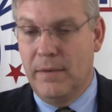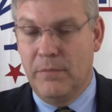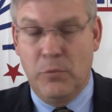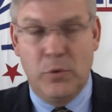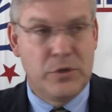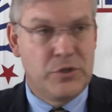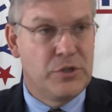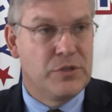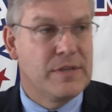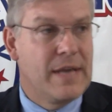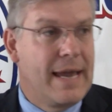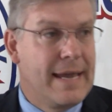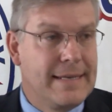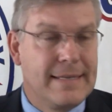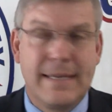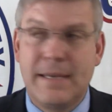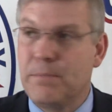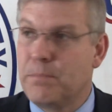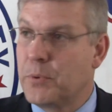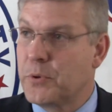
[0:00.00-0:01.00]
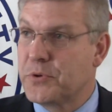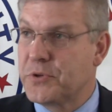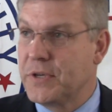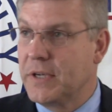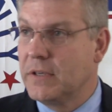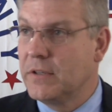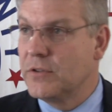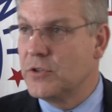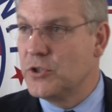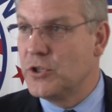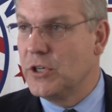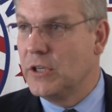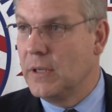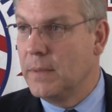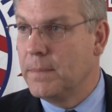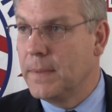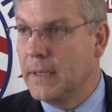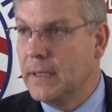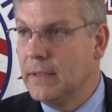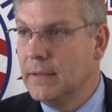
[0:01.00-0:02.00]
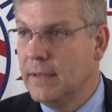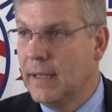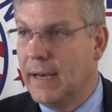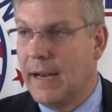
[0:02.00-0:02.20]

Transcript: which is 18% of the GDP,